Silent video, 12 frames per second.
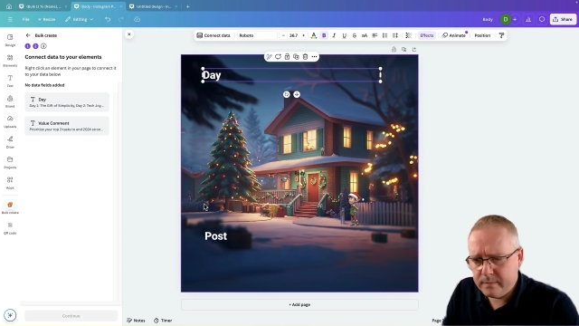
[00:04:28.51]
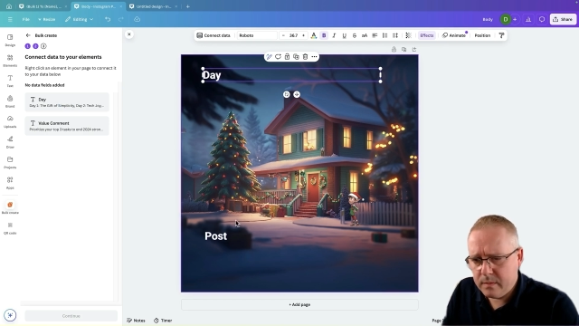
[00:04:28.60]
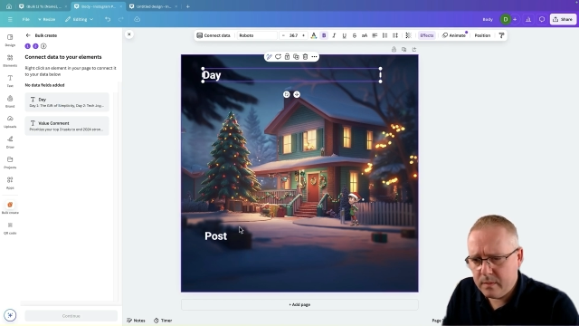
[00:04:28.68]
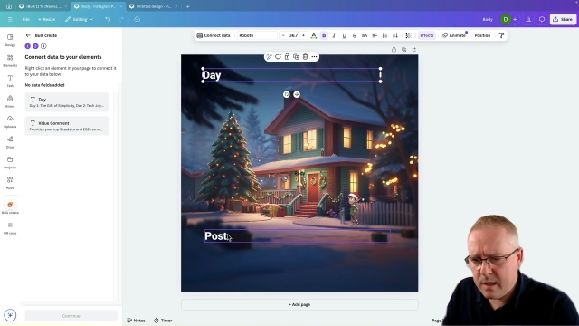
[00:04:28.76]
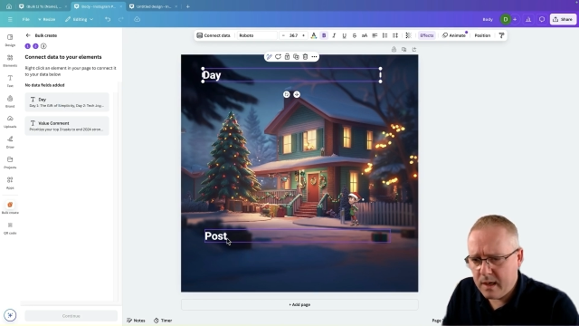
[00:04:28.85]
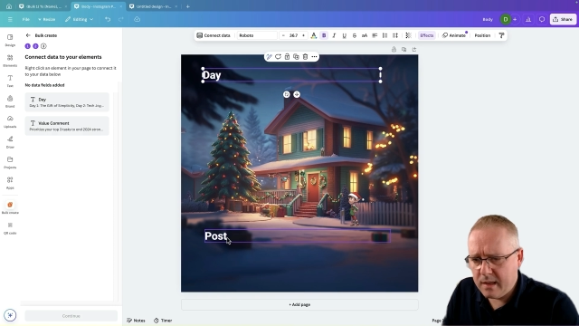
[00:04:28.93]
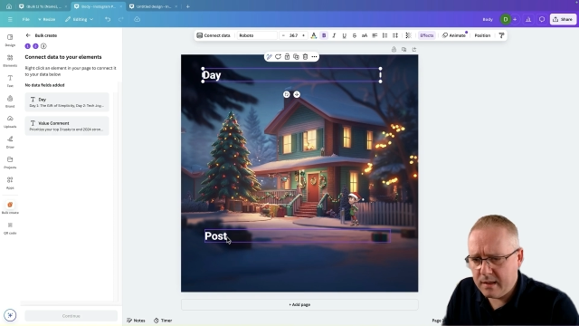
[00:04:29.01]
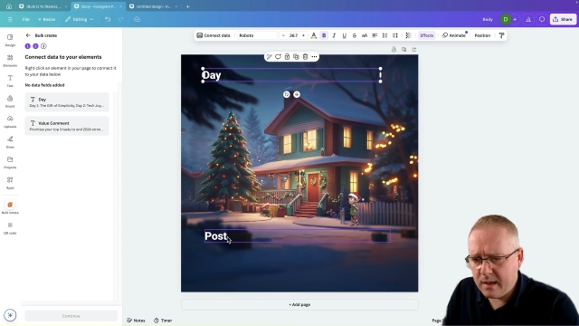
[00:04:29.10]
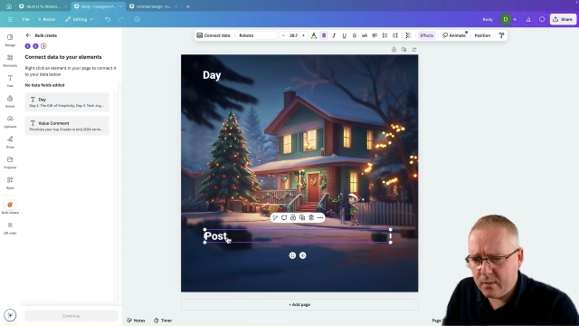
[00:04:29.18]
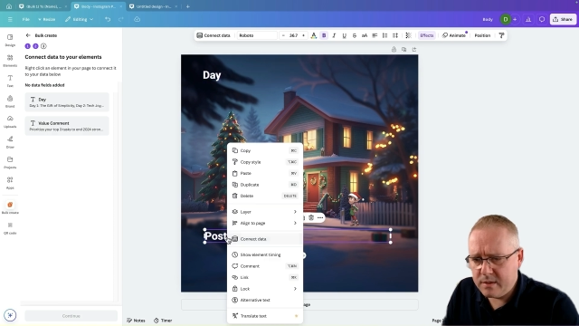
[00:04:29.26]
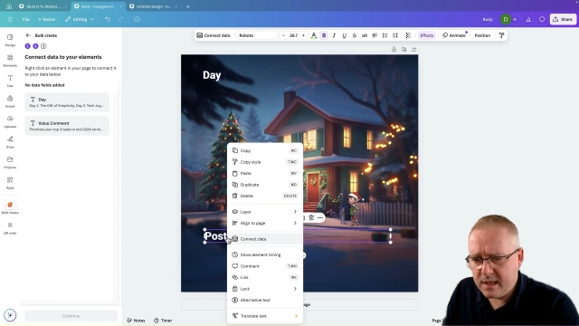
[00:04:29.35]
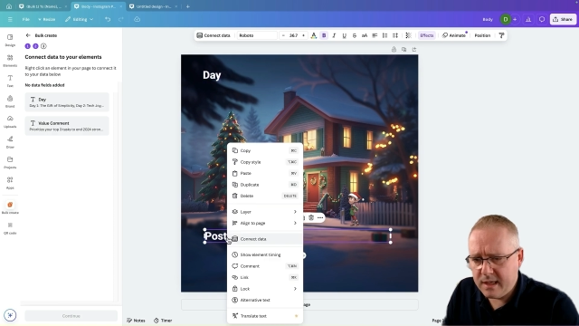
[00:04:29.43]
and I want
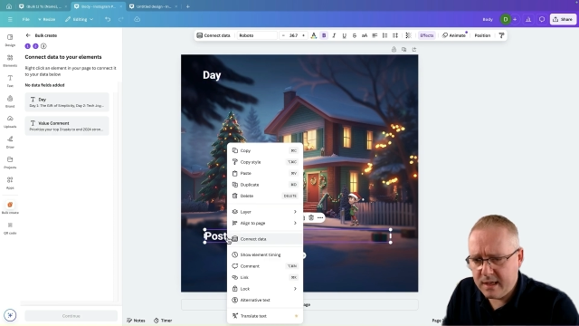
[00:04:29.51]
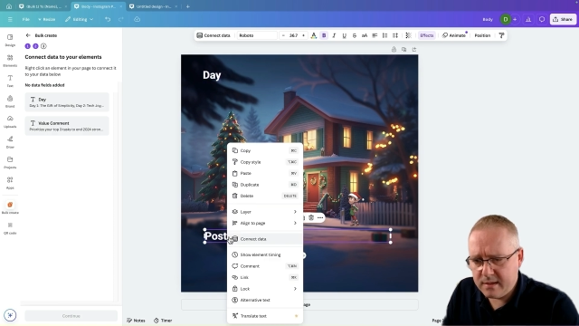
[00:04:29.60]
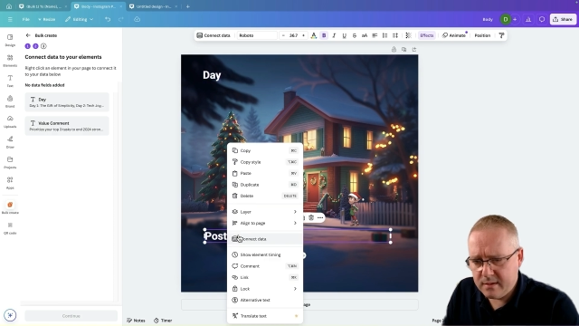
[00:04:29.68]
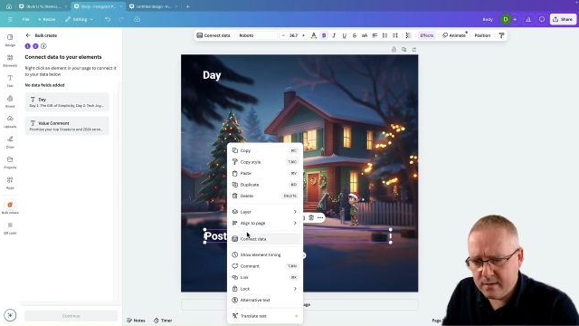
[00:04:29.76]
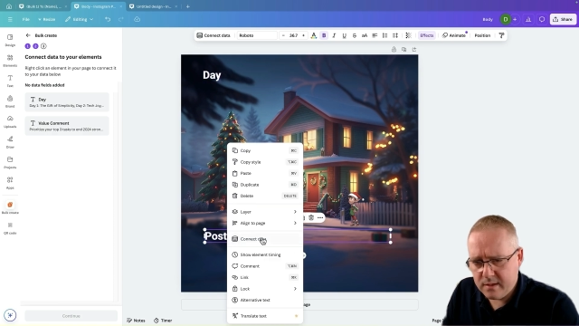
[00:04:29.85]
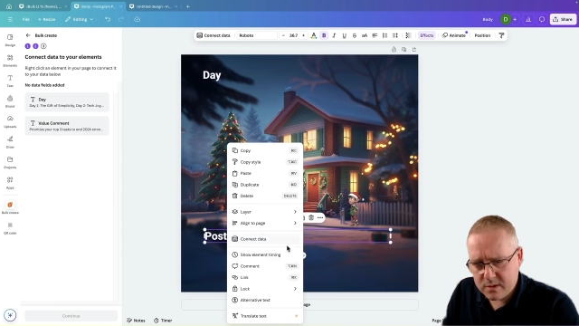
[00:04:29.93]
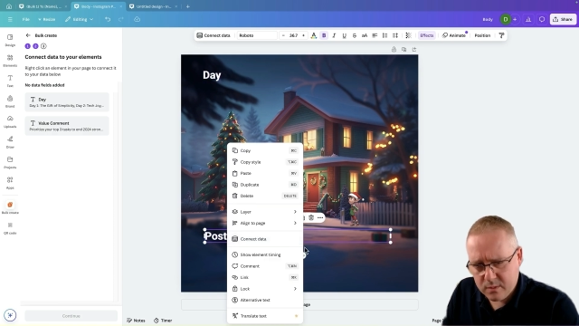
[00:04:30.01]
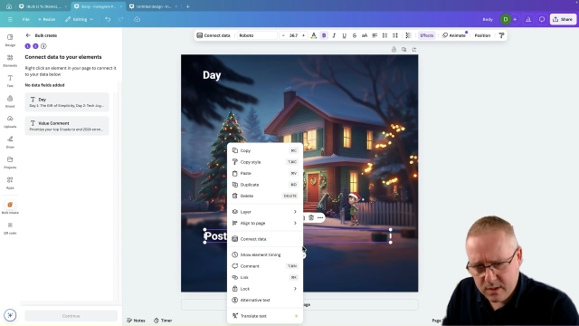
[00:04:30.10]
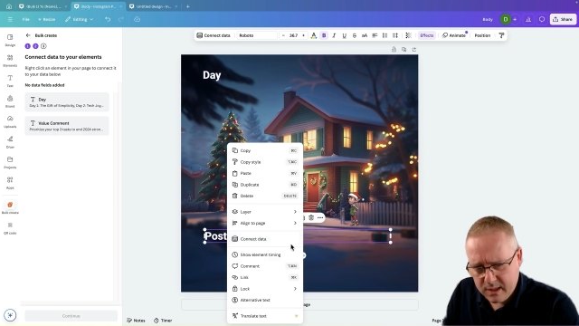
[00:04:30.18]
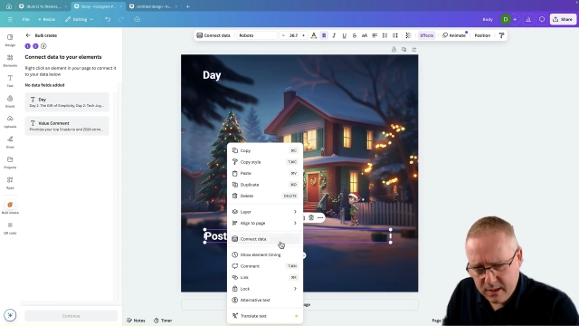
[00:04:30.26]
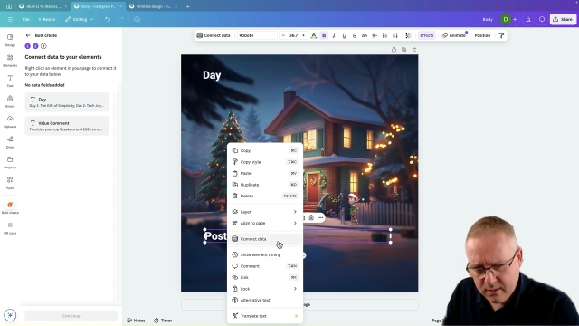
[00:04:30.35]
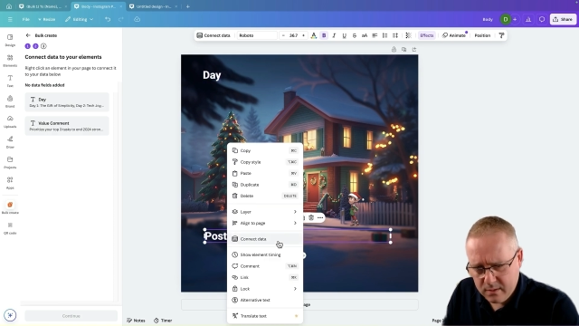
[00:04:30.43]
to connect this one
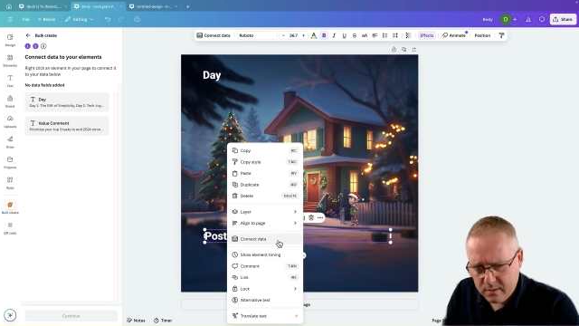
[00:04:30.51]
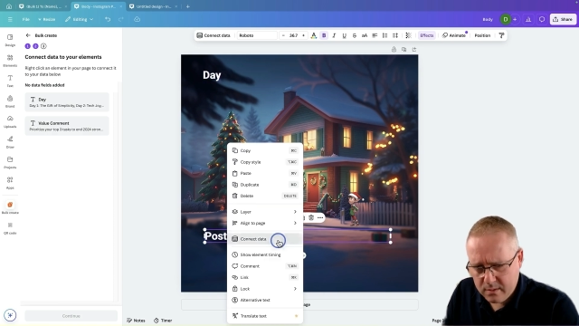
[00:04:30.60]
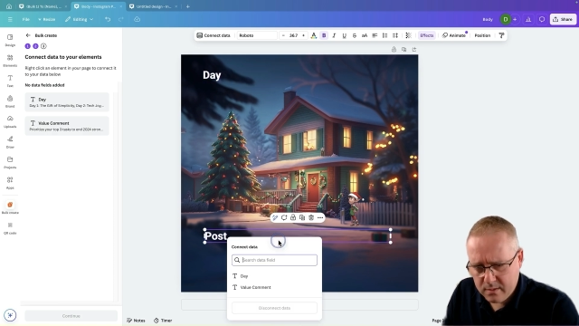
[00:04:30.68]
here